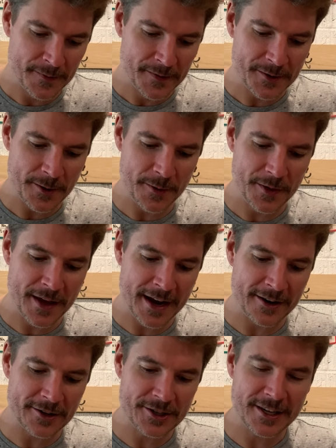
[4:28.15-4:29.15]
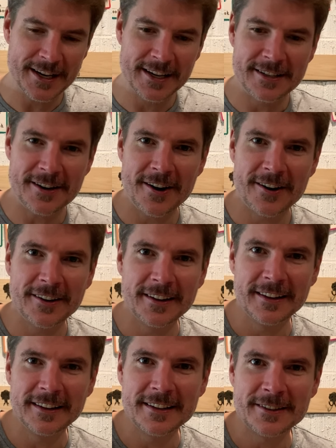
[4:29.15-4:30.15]
So there she is, our
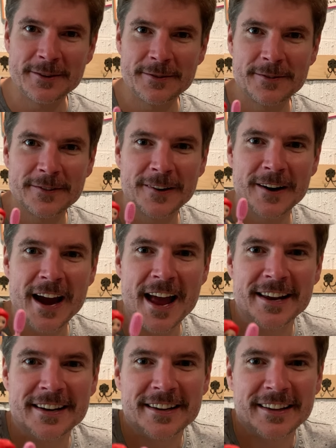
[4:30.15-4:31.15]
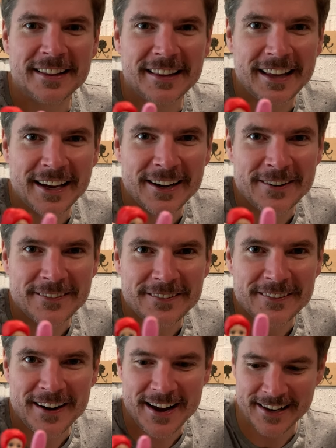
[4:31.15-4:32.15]
little friend, a Lego
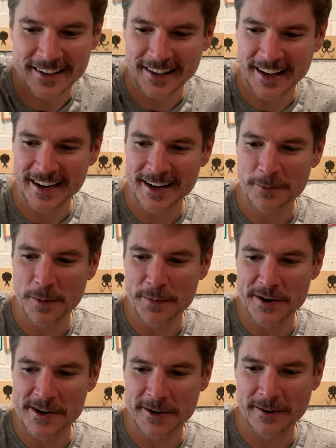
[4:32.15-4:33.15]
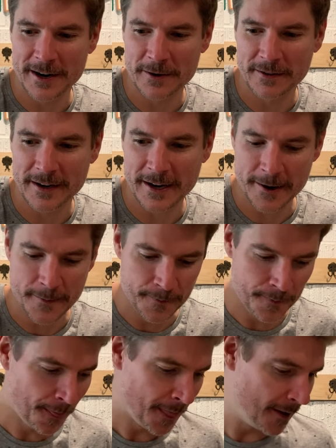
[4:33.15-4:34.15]
friend lady. We'll put her right over here.
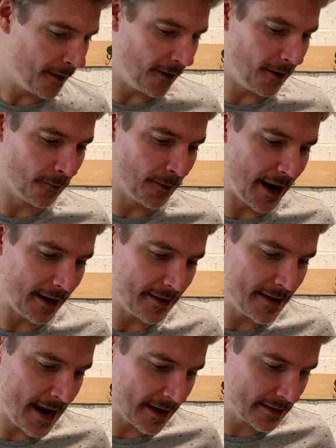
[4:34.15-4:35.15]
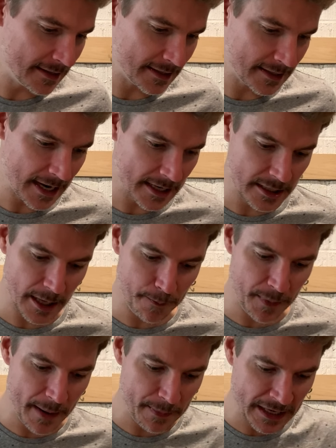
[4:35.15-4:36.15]
All right, next it says the
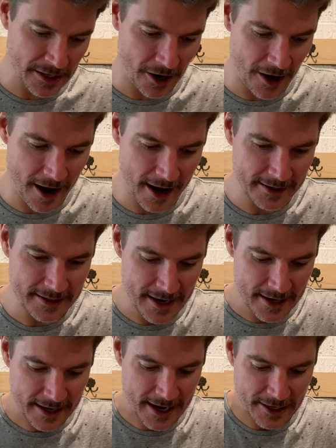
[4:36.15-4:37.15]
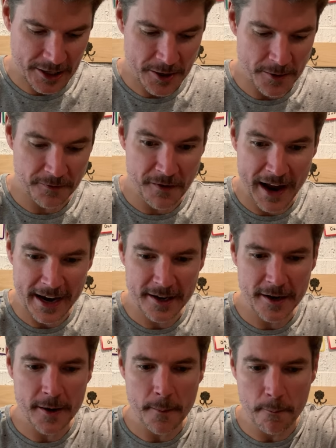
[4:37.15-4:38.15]
puppy dogs. Can you
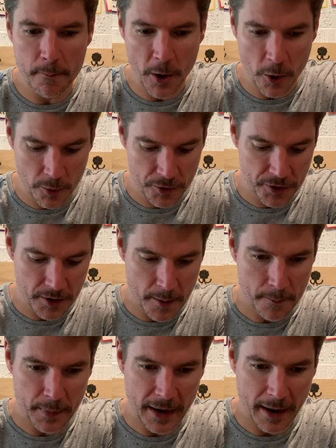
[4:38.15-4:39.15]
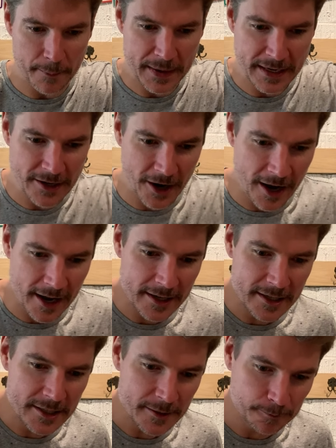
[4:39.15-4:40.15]
find both puppy
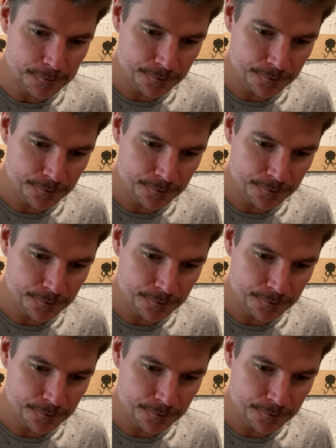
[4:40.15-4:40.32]
dogs?